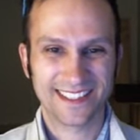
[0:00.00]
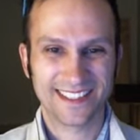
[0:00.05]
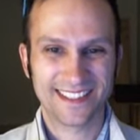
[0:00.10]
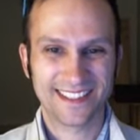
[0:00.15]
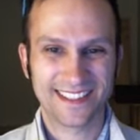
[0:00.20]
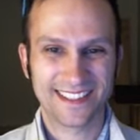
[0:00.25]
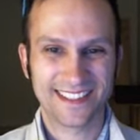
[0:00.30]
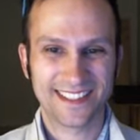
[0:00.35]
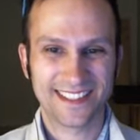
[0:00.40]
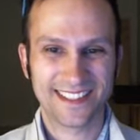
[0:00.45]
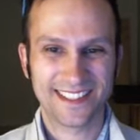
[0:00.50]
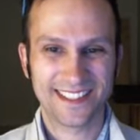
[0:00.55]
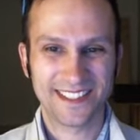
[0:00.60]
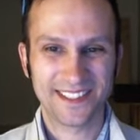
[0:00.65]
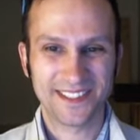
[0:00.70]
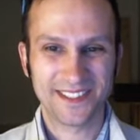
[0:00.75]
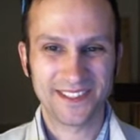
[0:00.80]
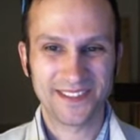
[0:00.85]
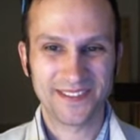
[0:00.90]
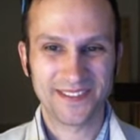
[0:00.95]

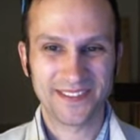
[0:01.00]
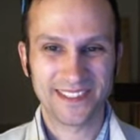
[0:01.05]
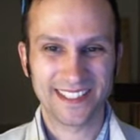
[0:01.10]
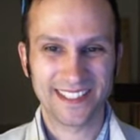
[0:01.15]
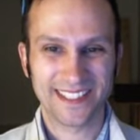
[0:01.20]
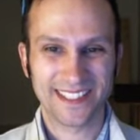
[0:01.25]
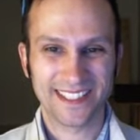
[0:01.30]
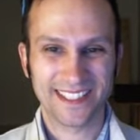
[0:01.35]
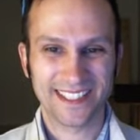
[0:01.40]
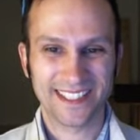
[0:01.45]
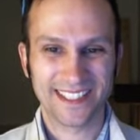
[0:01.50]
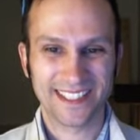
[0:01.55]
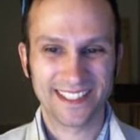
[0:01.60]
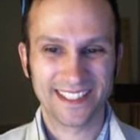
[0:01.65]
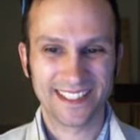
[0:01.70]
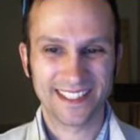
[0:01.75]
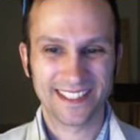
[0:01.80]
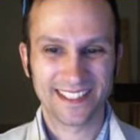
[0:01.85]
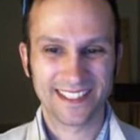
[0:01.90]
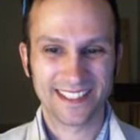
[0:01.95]

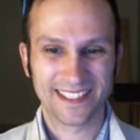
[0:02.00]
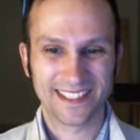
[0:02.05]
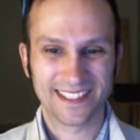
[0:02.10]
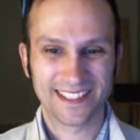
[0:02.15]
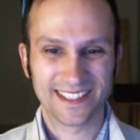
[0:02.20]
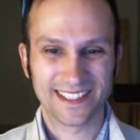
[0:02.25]
(not speaking)